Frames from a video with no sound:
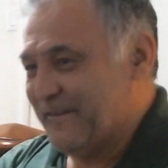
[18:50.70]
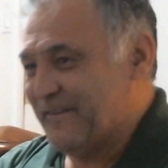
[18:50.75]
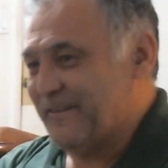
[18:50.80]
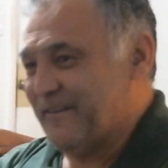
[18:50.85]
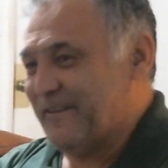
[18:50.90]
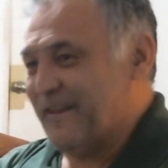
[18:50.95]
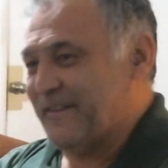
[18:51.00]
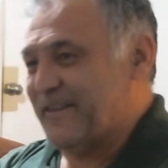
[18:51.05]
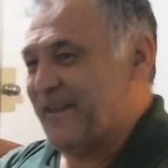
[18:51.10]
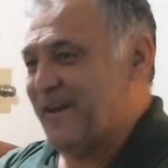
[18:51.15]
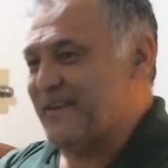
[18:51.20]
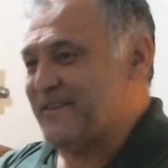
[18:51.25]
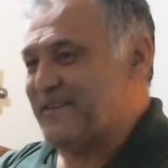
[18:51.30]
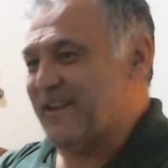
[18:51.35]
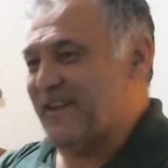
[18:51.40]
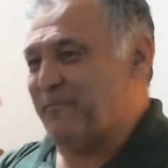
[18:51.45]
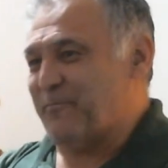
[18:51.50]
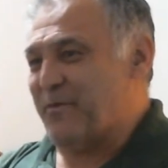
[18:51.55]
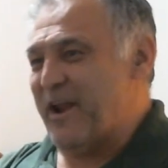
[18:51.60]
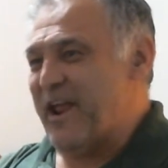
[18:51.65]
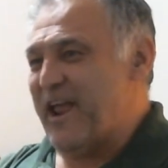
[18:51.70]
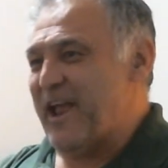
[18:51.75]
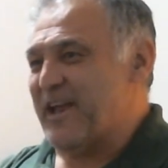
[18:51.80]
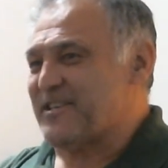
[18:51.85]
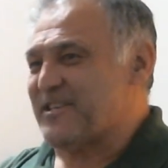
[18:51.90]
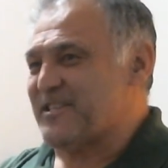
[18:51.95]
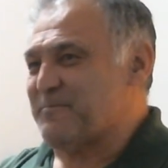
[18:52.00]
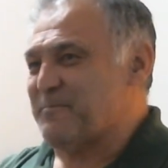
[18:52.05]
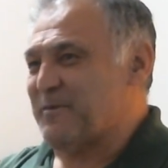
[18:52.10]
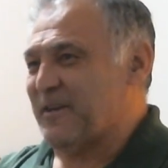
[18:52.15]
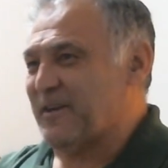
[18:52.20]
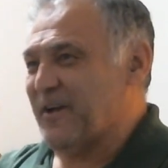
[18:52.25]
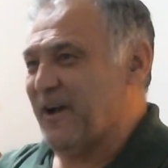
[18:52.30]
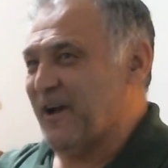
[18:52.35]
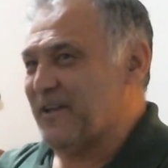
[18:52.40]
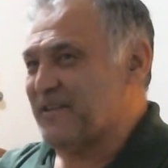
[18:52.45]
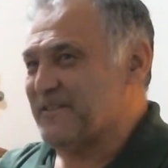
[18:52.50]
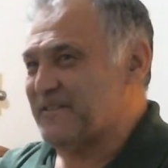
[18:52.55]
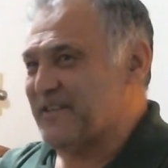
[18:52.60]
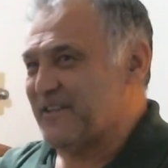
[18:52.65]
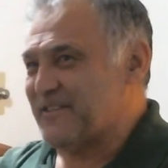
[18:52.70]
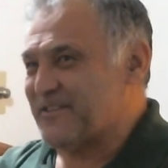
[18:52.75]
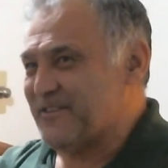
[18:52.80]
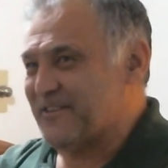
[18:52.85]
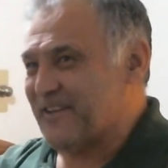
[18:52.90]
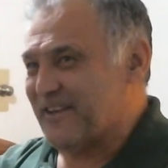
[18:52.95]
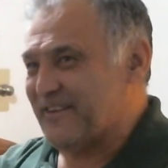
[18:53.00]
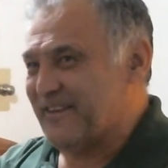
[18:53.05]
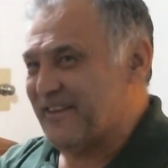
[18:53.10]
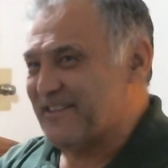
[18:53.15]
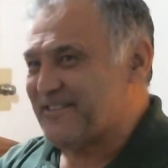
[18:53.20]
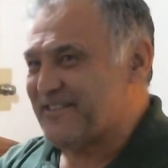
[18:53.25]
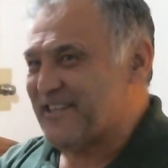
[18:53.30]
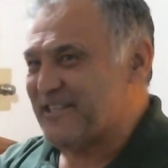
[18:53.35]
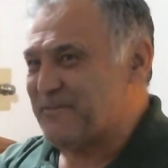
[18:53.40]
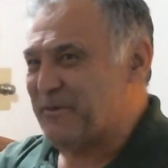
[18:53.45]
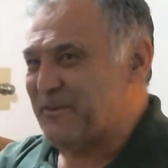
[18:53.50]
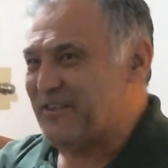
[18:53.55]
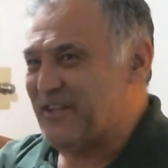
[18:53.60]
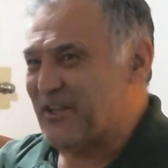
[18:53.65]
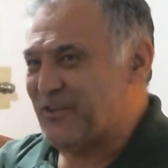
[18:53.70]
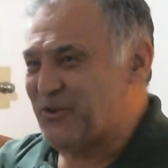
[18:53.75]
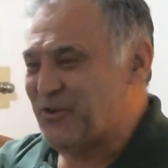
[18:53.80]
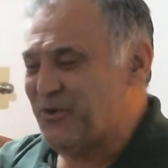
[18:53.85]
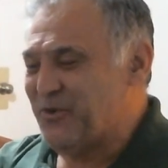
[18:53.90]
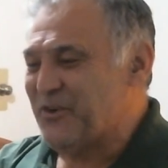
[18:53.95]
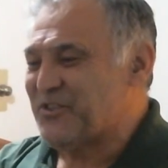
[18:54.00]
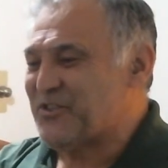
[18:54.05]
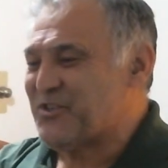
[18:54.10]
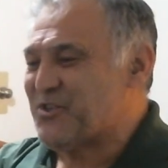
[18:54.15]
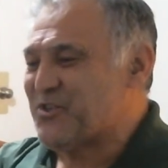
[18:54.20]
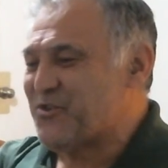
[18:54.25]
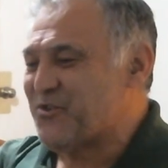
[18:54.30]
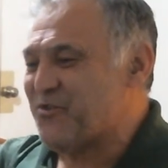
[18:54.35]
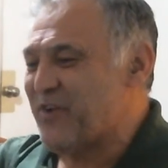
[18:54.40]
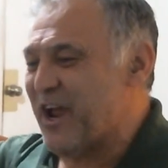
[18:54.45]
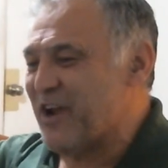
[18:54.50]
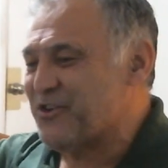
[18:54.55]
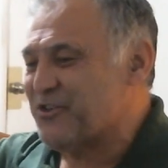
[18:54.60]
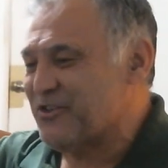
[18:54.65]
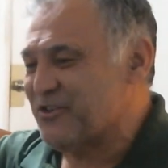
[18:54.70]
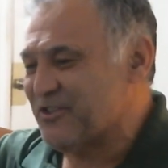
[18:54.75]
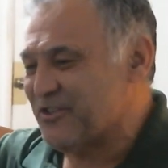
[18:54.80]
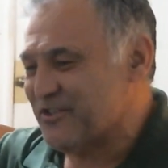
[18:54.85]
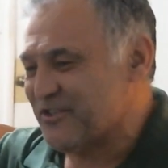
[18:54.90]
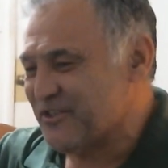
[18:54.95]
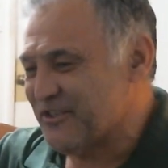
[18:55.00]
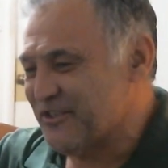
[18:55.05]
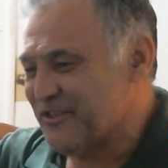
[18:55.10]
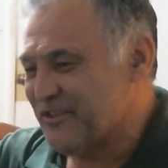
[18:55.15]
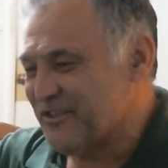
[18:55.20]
that the reason it breaks is because the distance between the two stretches.